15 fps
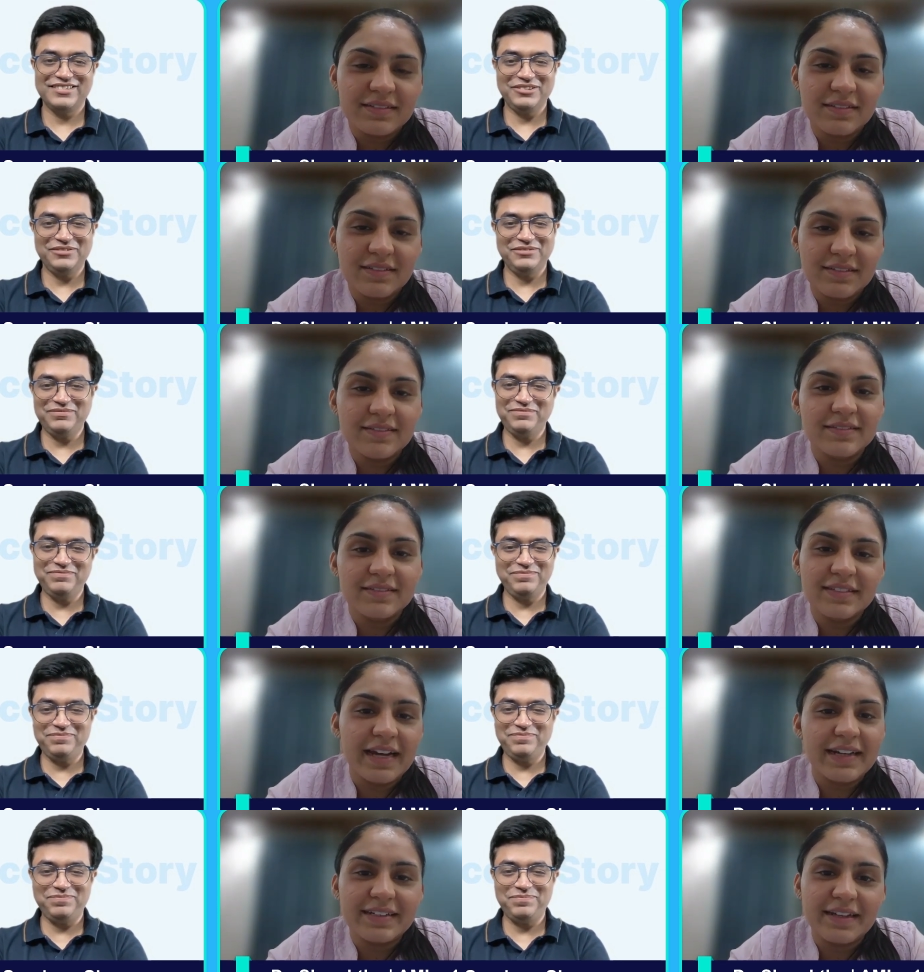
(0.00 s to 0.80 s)
Speaker 1: uh,
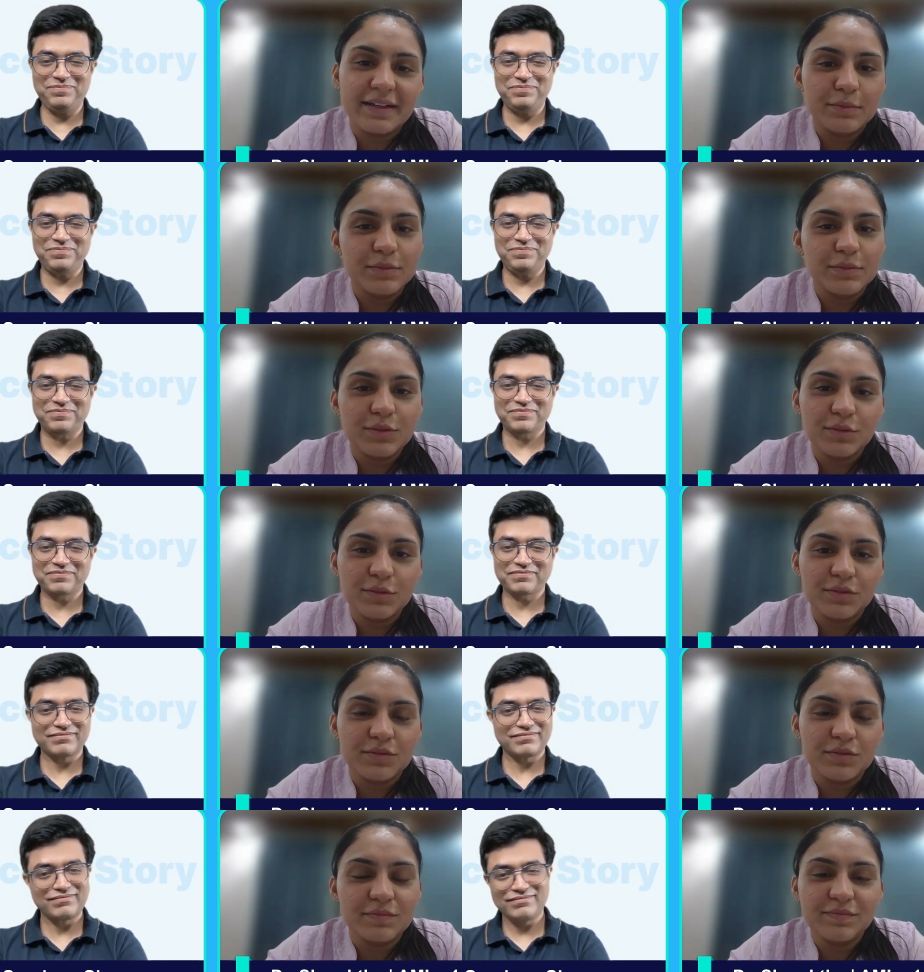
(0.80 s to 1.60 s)
that time.
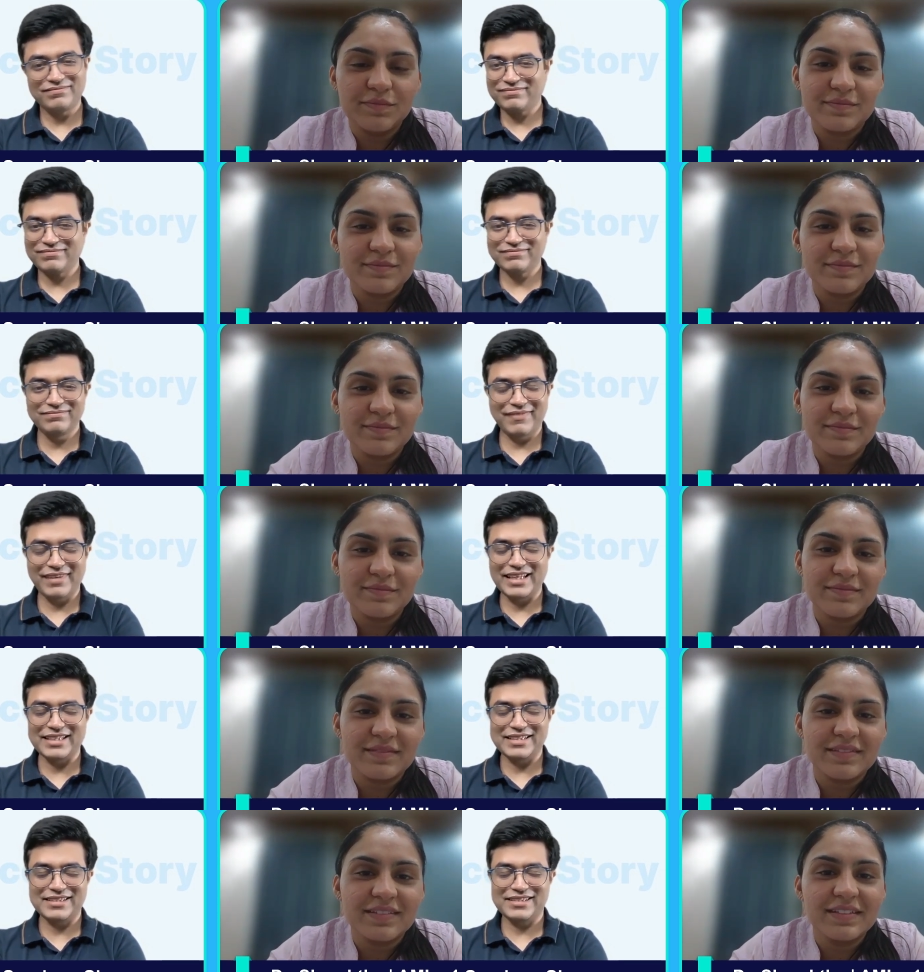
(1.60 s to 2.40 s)
So
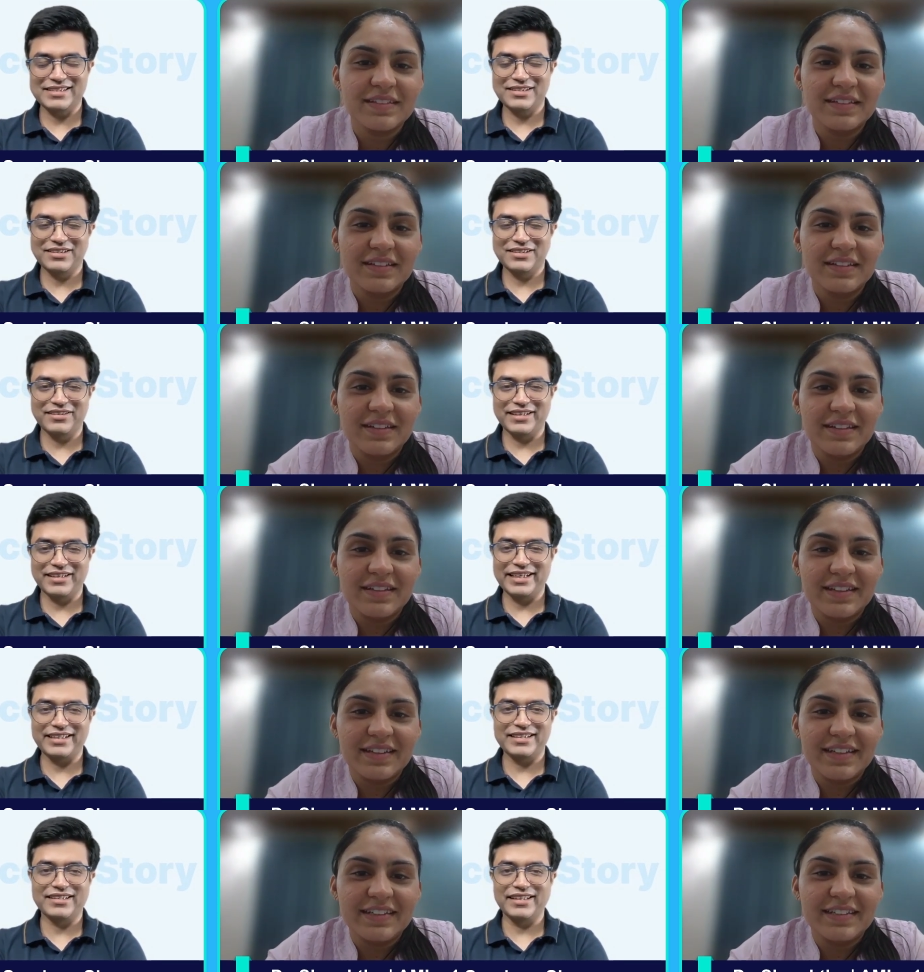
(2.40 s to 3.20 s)
Speaker 2: yes,
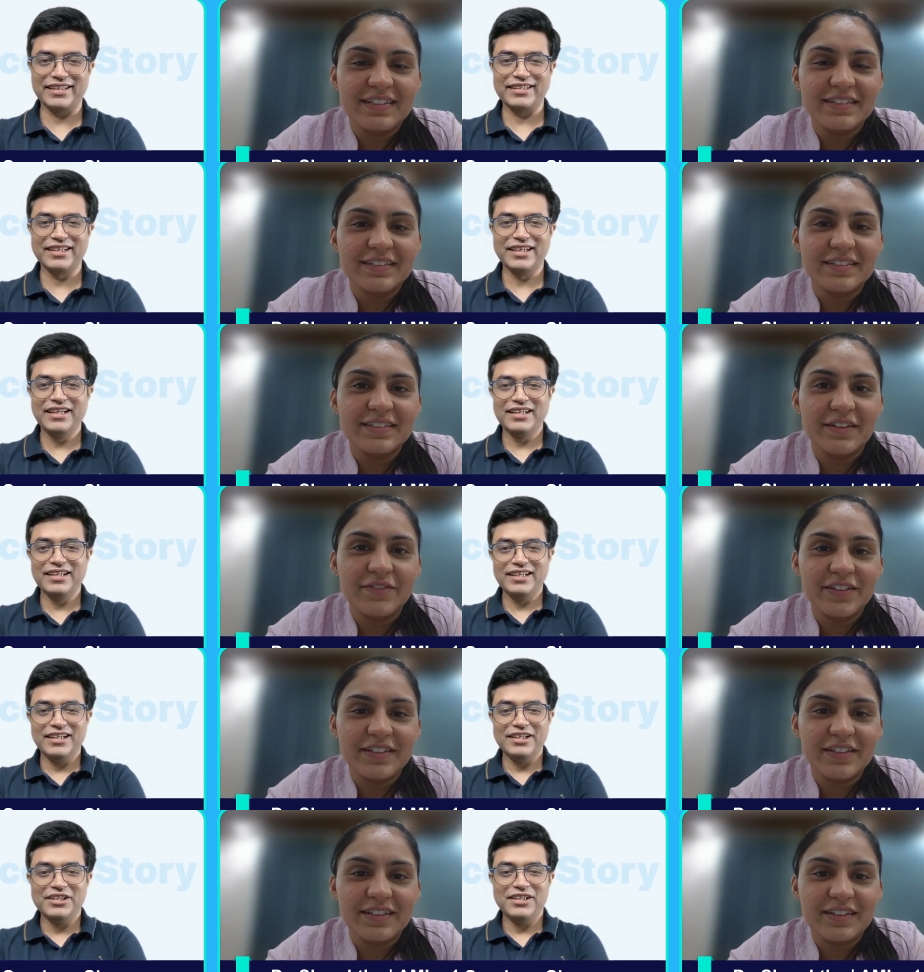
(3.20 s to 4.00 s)
correct, correct.
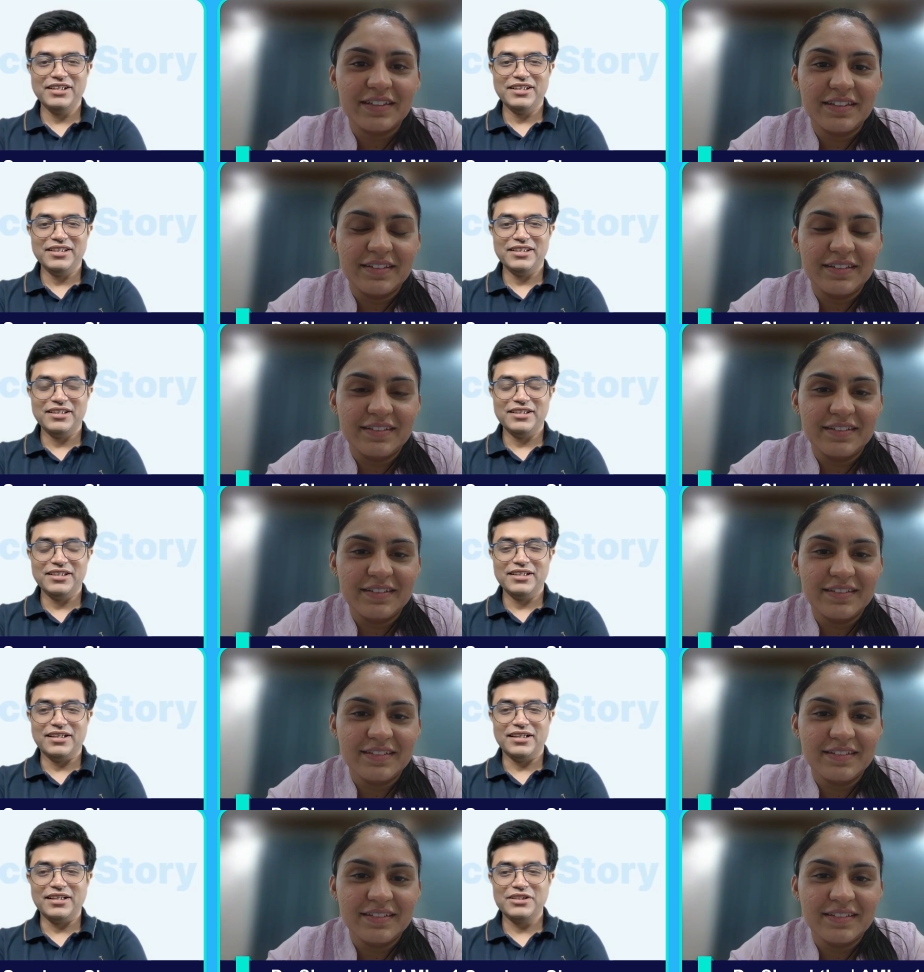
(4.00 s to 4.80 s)
definitely there.
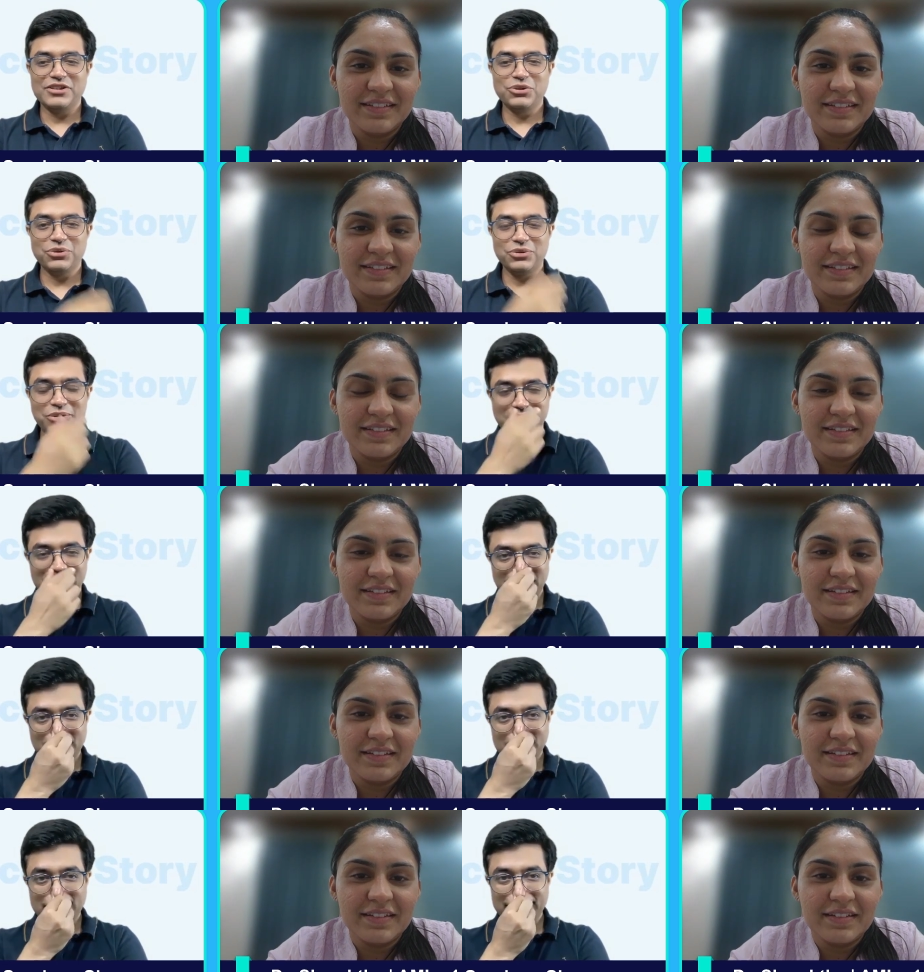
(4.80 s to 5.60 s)
Uh, so
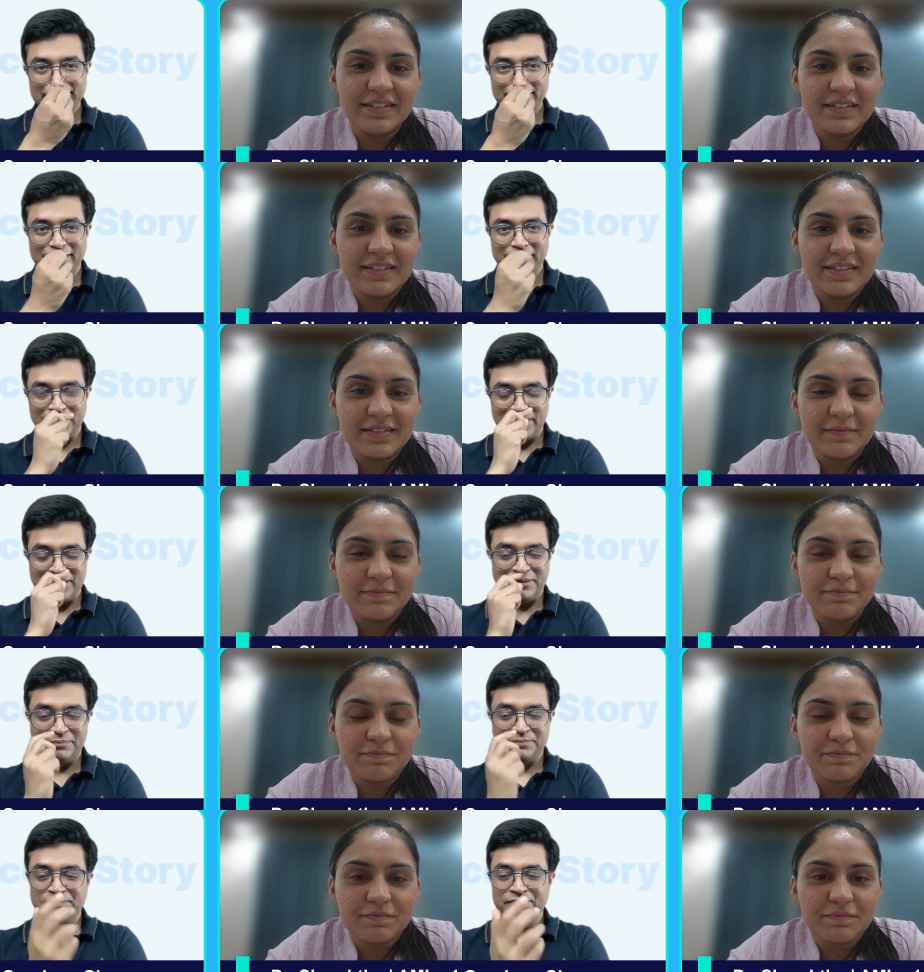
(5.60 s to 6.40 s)
see,
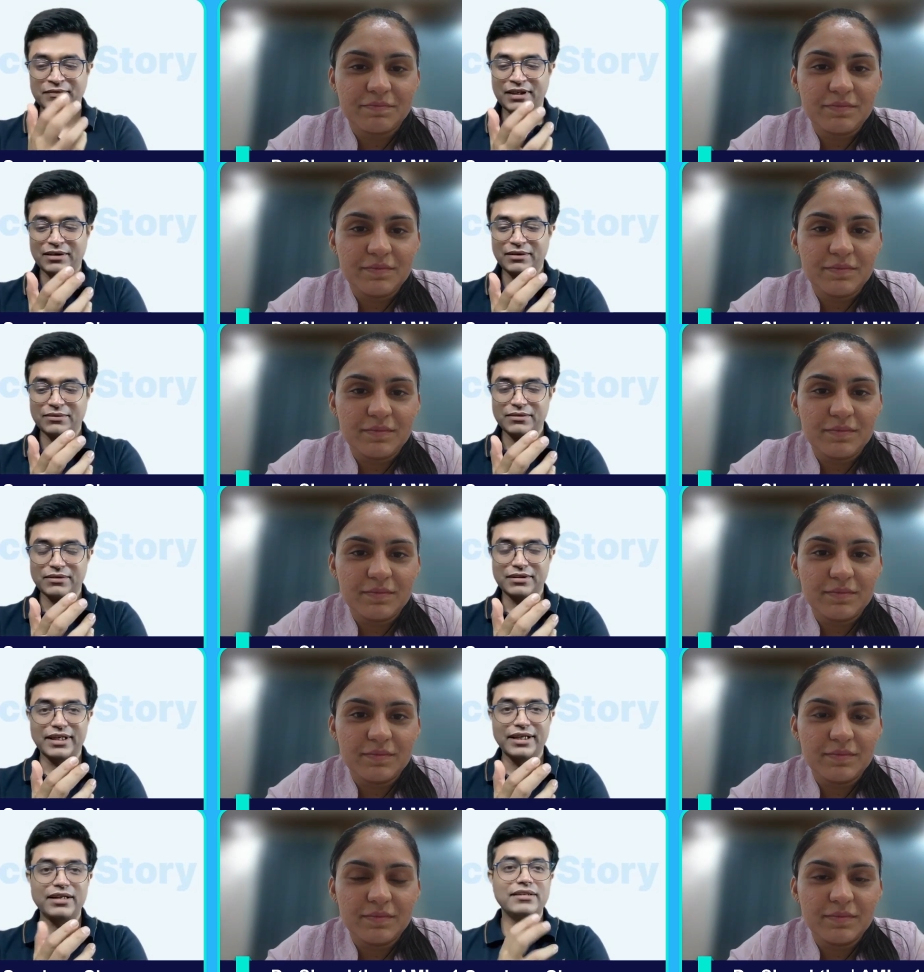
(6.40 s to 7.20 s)
um,
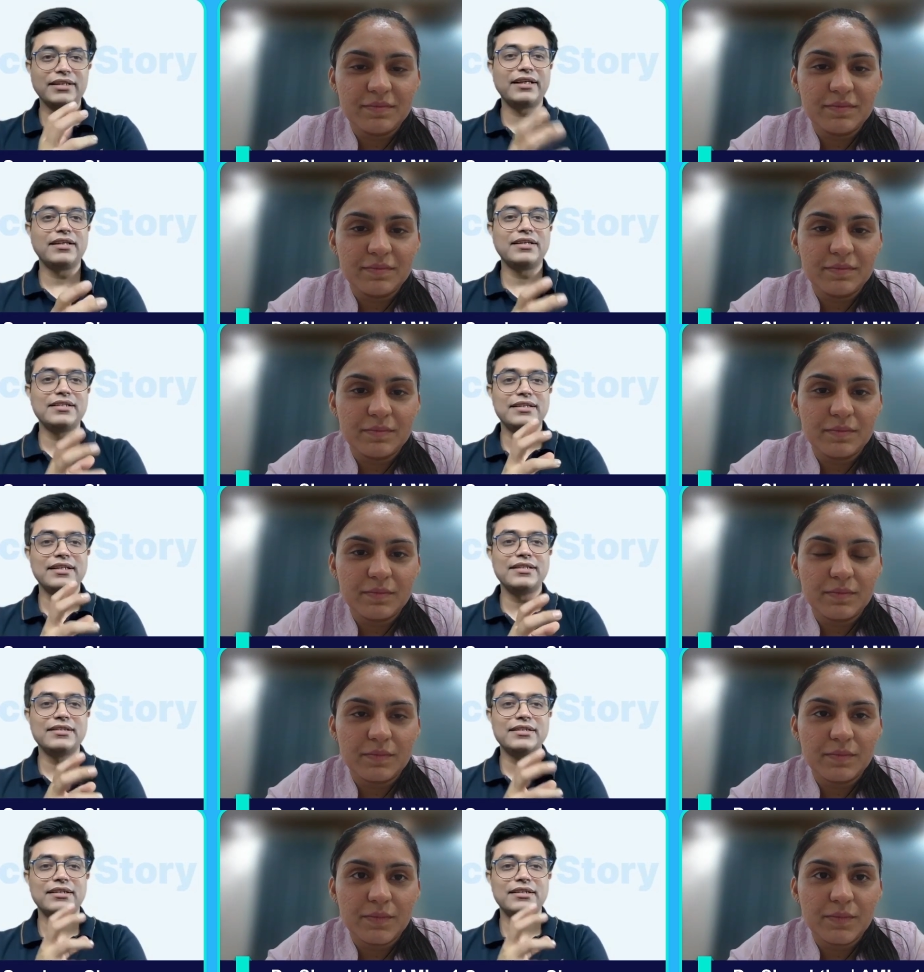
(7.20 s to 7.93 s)
there are, there is there is